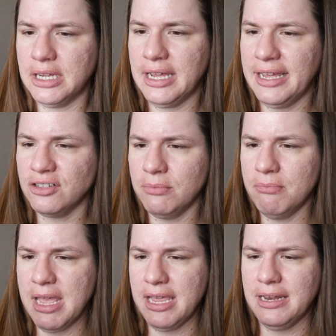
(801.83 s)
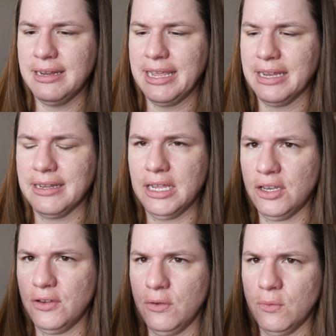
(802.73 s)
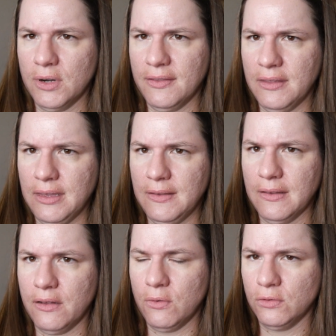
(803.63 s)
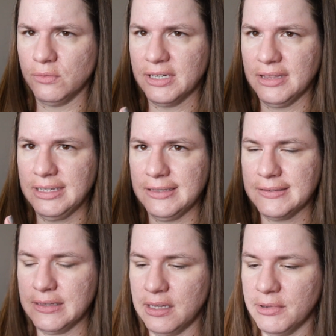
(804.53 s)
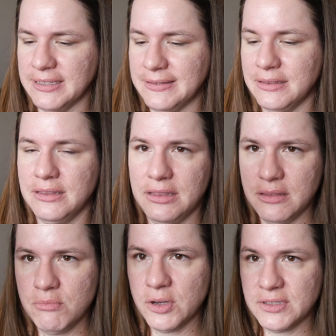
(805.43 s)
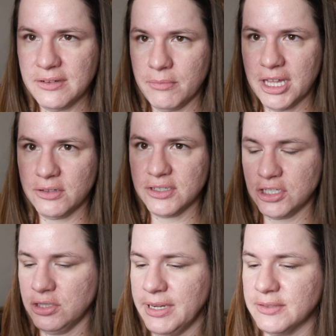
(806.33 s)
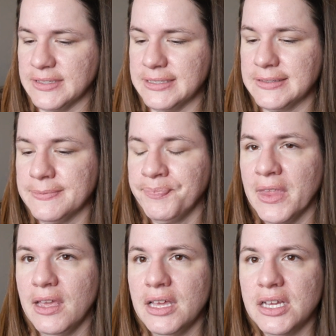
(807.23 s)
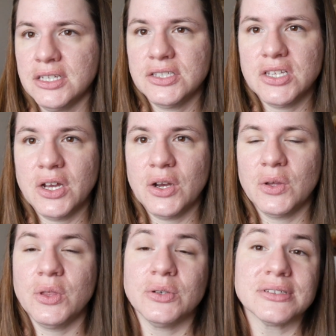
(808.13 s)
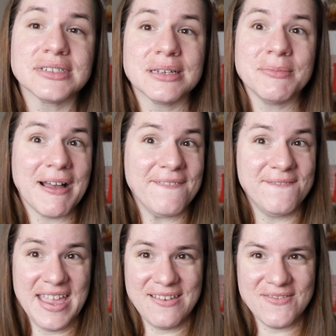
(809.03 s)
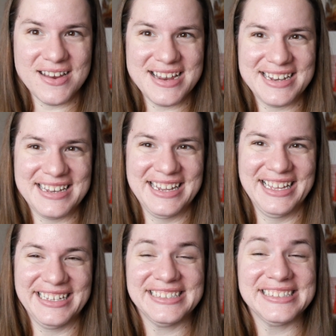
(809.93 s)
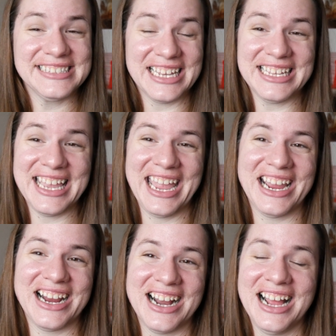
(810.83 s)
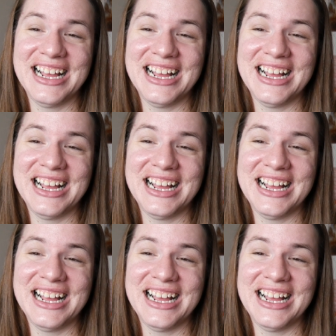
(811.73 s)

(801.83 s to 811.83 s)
I actually may decant it into one of these, an old one of these, because most of the bottles are 2 ounces. So those are some of my favorite skincare